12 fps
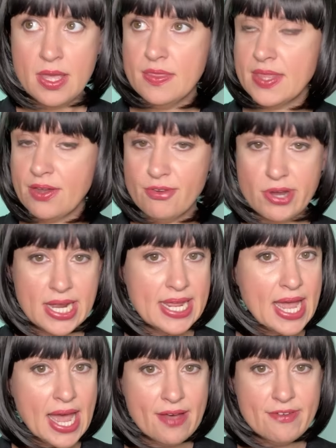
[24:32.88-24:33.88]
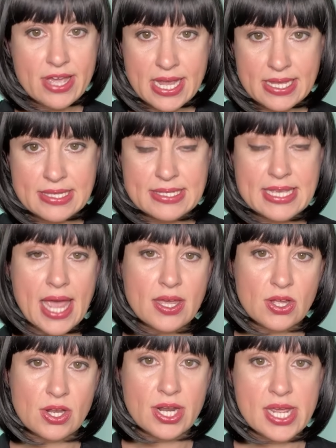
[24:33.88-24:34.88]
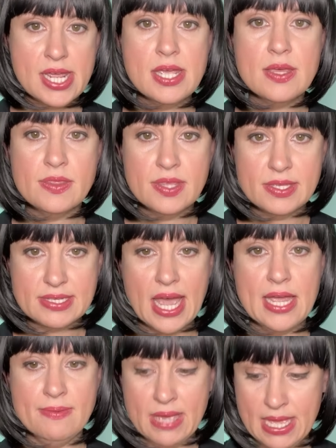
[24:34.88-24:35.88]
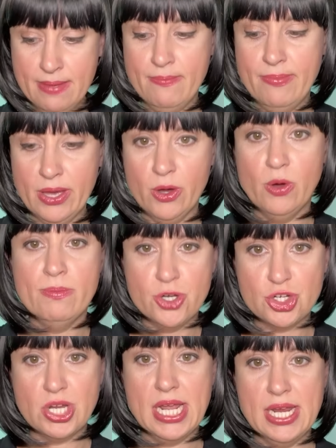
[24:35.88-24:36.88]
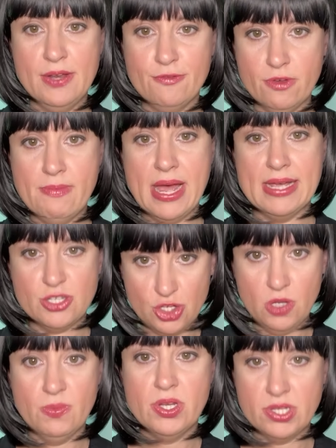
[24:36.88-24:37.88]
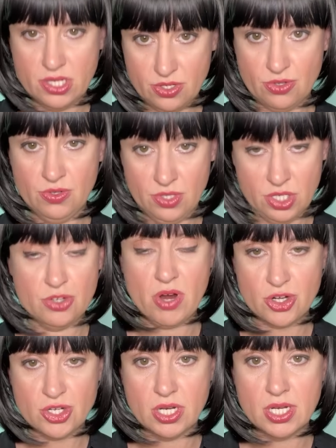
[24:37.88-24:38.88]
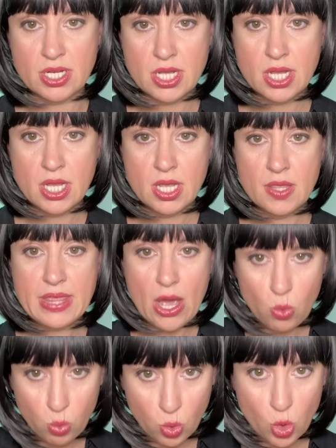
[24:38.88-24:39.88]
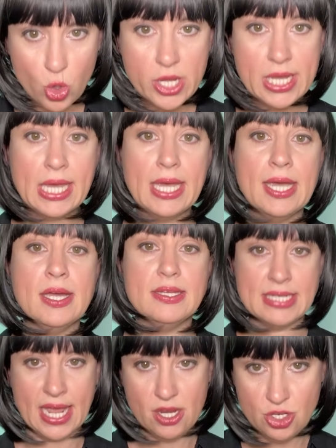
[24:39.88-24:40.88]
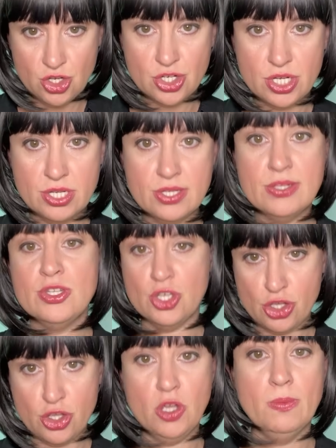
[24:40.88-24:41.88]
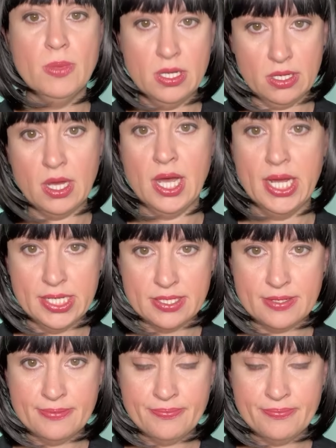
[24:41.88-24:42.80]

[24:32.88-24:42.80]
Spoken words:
they really have exactly the same inbuilt machine for mass human destruction. They're walking dangers to humankind.